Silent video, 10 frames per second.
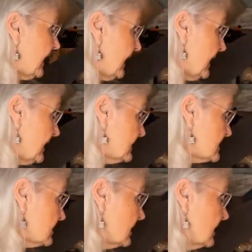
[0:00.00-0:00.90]

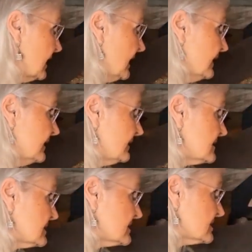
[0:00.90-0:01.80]
And then
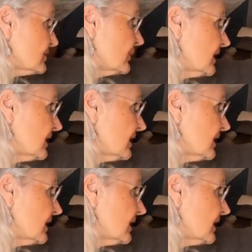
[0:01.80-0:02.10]
this is the